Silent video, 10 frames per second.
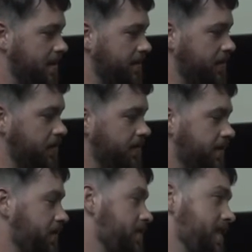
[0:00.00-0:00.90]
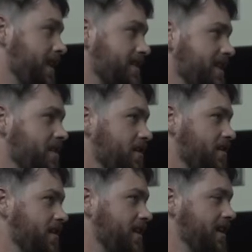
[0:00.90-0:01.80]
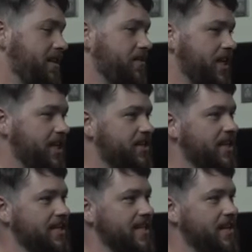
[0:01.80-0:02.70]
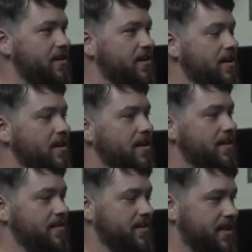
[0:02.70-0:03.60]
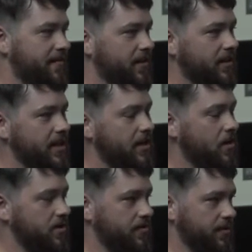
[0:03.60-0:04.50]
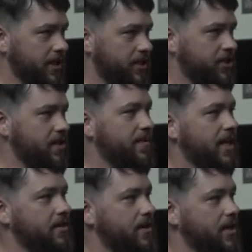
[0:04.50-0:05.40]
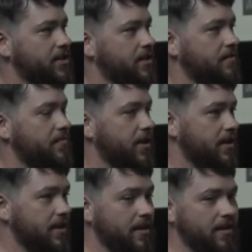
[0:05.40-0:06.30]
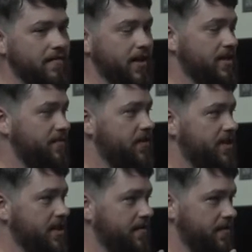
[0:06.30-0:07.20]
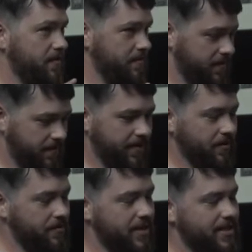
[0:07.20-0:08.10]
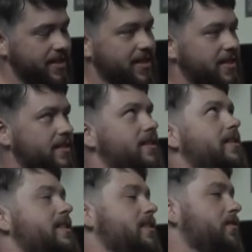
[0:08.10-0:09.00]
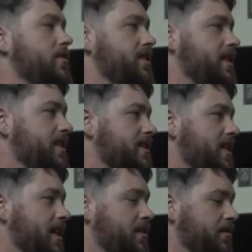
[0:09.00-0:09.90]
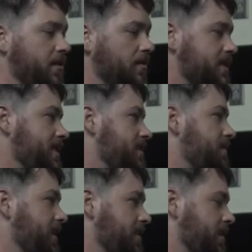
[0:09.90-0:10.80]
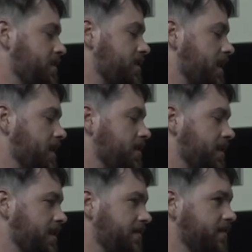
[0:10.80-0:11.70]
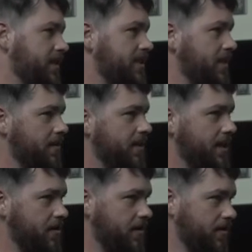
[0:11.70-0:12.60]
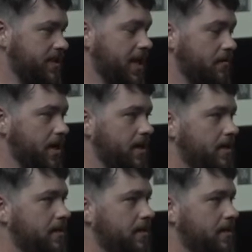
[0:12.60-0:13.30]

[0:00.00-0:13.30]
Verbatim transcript: if you fiddle with things here and you change things here, there's definitely a causal relationship that direction. But Vice versa, if you fiddle with the statistical noise on this side and you don't see something on the other side, you can definitely tell that the arrow goes that way.